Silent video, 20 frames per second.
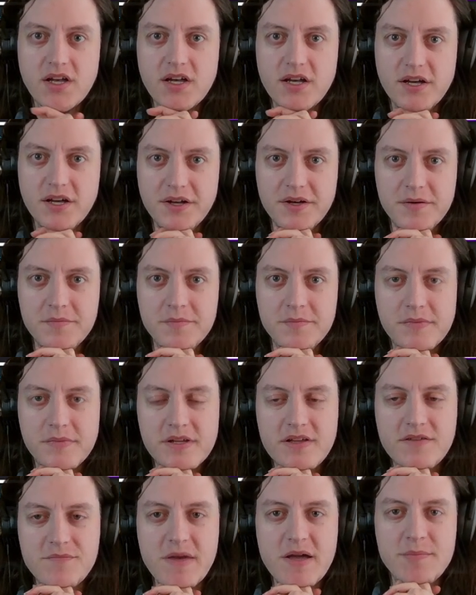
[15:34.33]

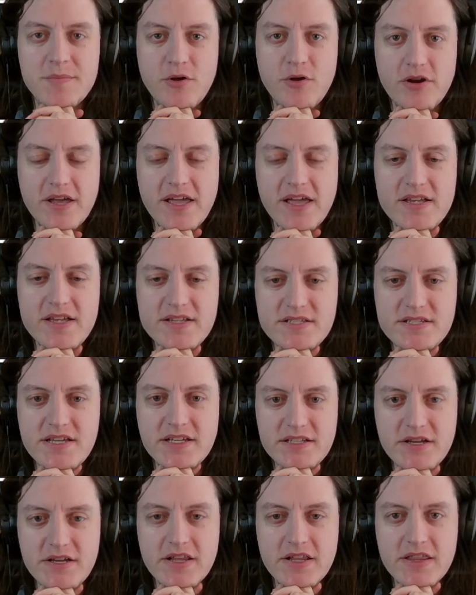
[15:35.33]
If my opponent has
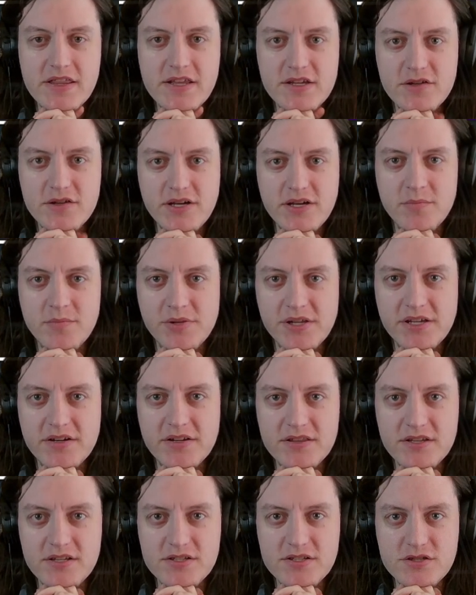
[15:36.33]
takedown, I think you got to play it
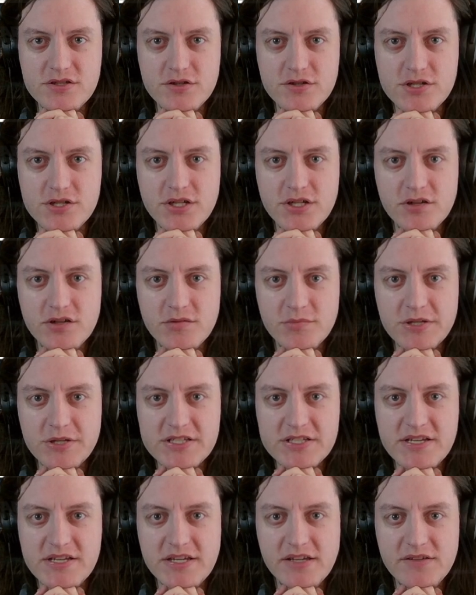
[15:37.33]
on the Insurgent here
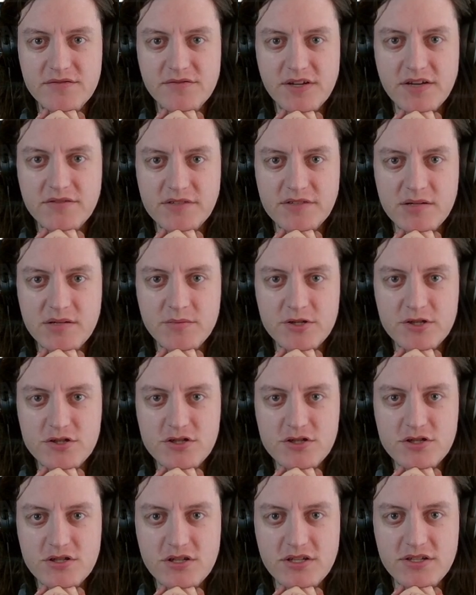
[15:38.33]
because taking 5
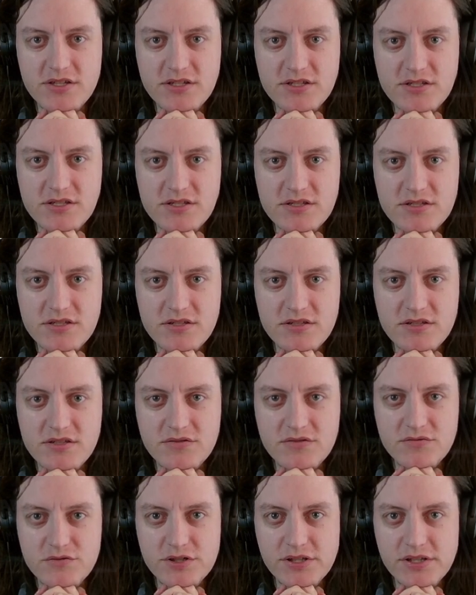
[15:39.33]
damage is
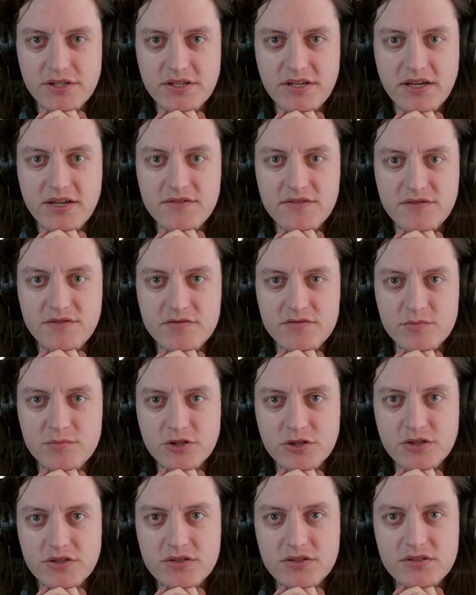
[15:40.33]
really not
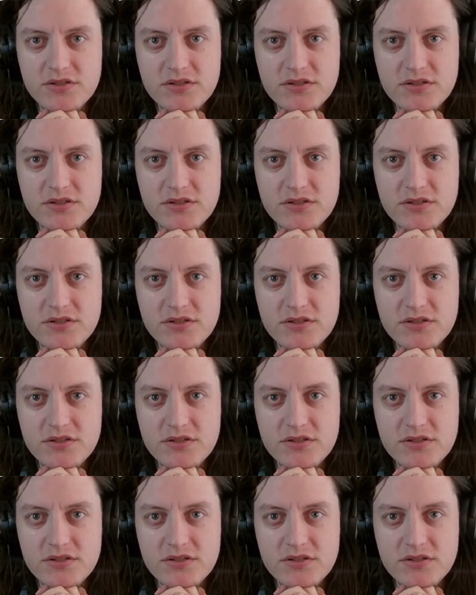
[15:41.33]
favorable.